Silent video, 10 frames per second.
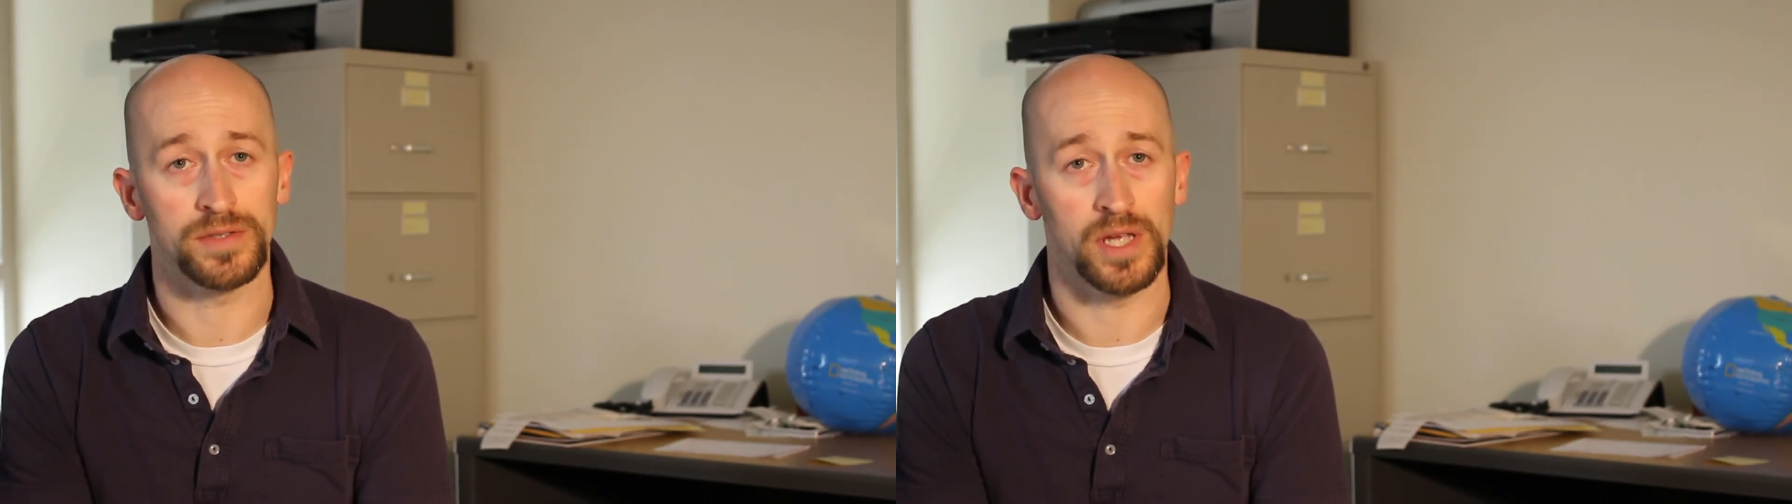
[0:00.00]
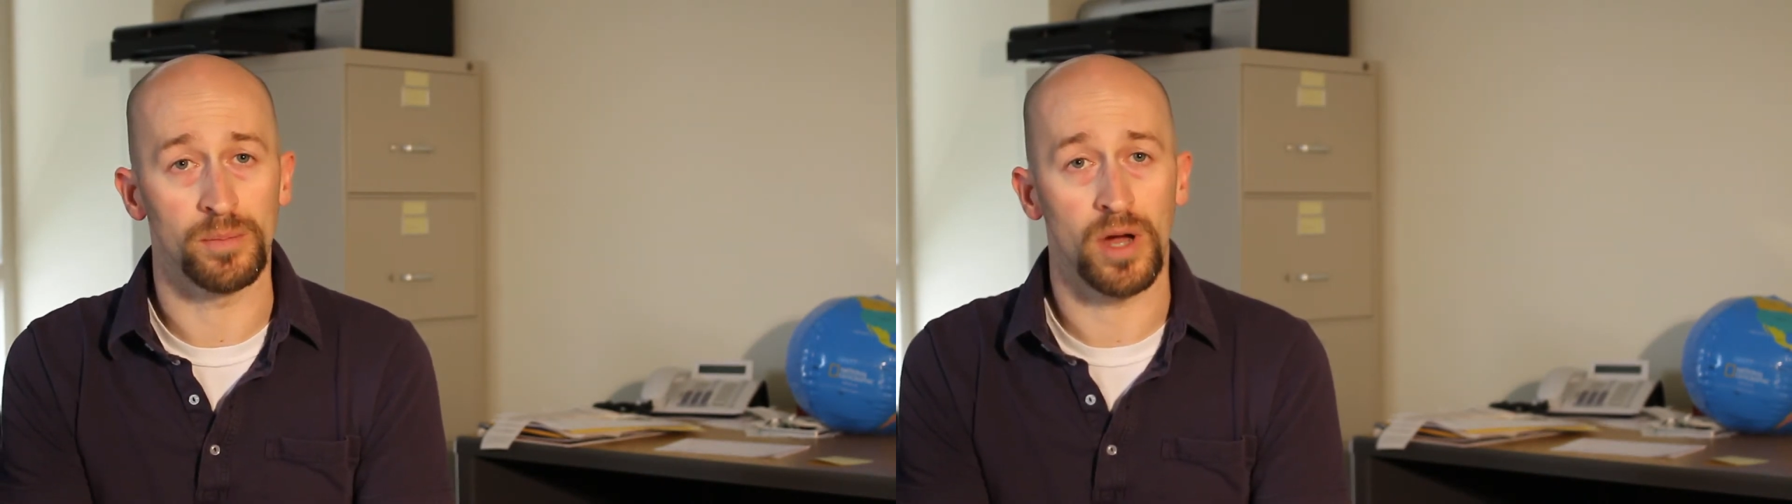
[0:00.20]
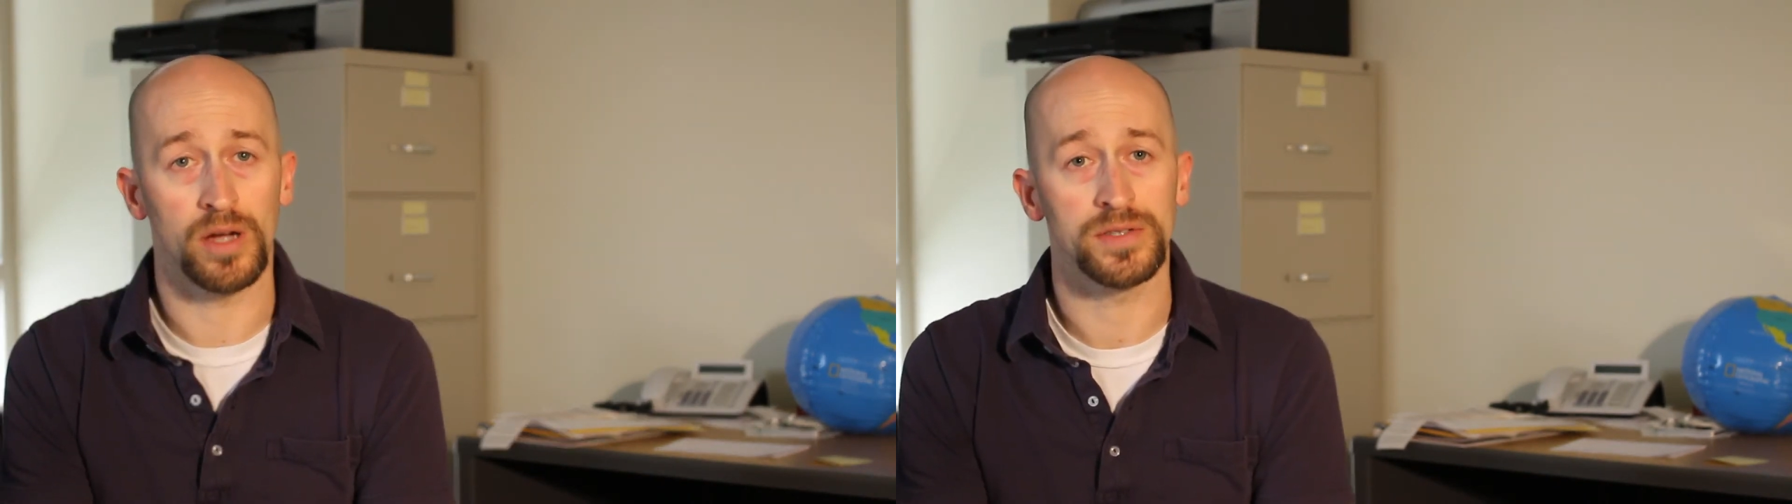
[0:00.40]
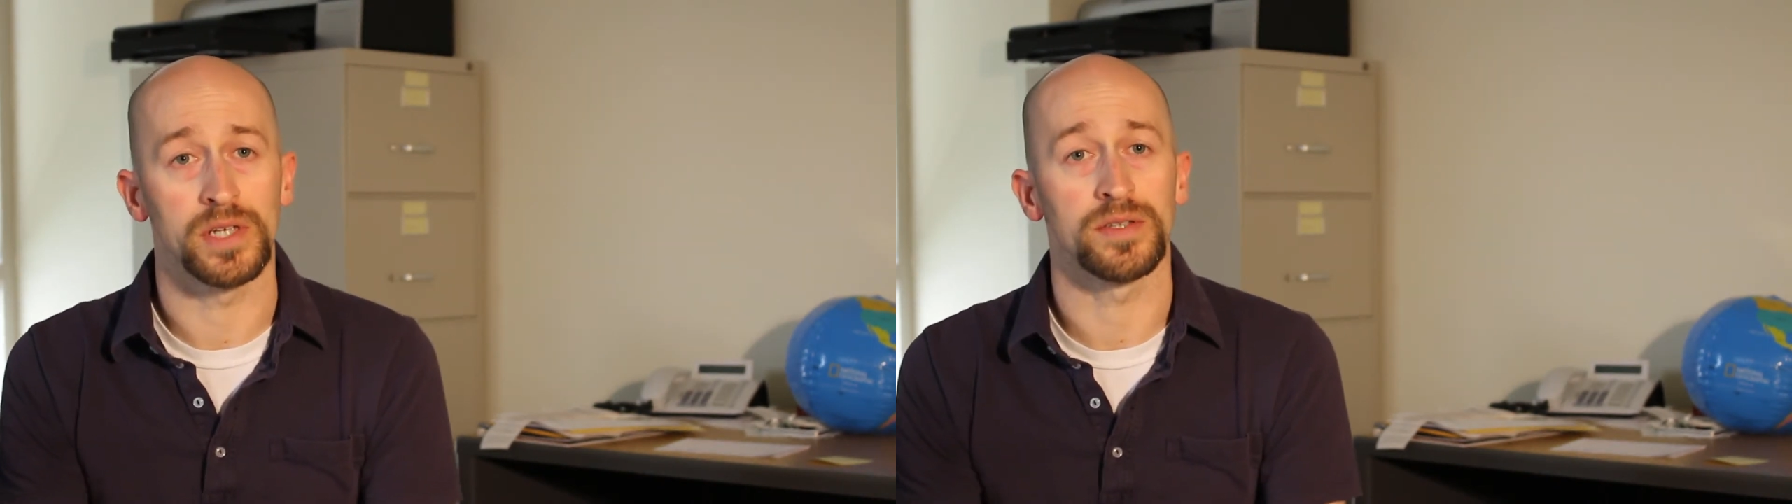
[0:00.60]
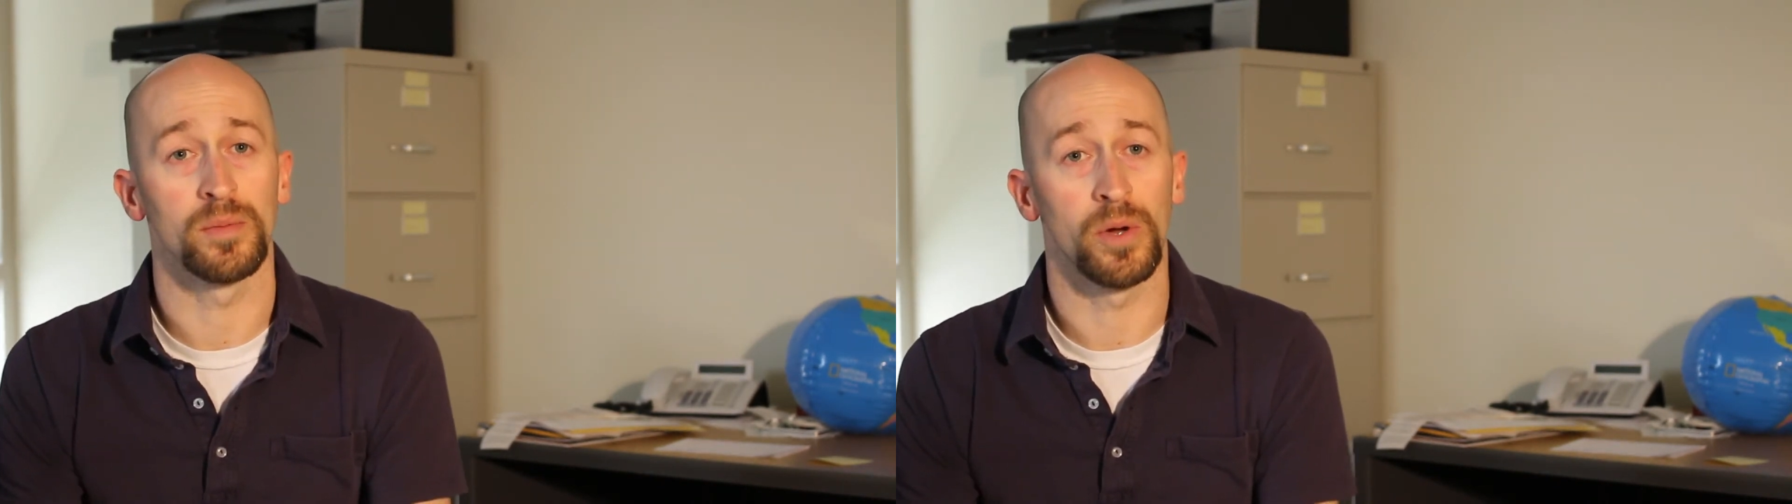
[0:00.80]
sandbox
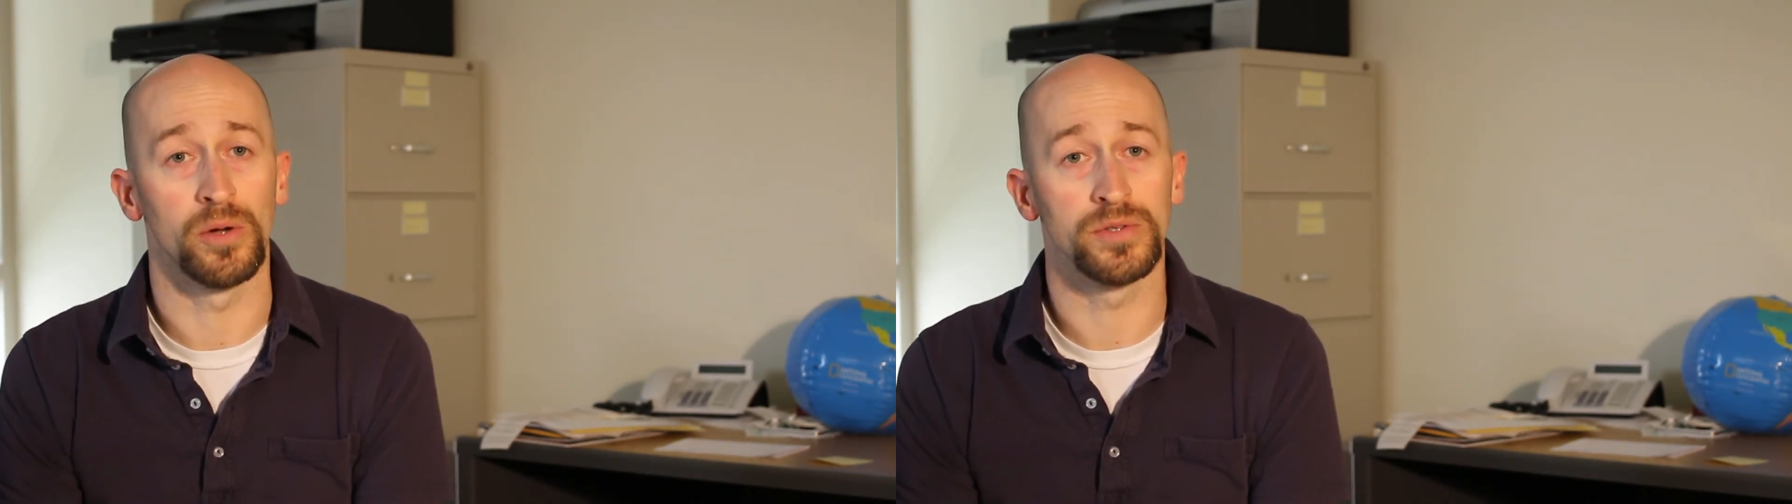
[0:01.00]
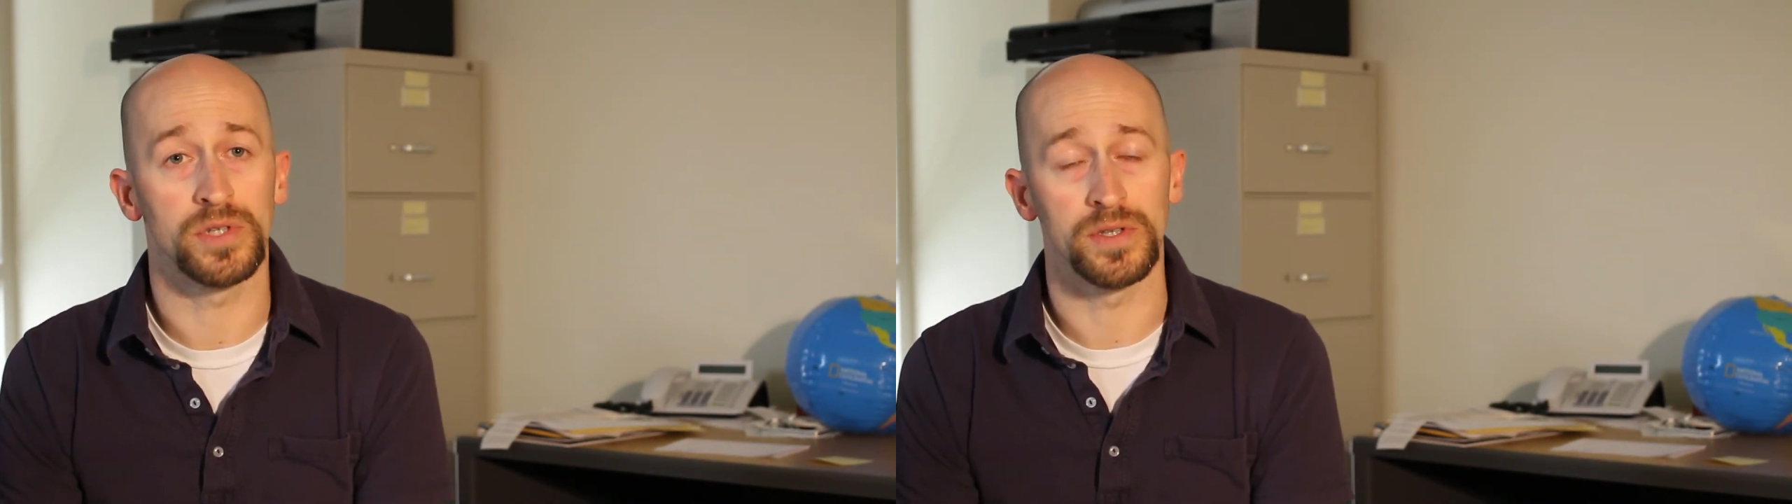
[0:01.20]
as opposed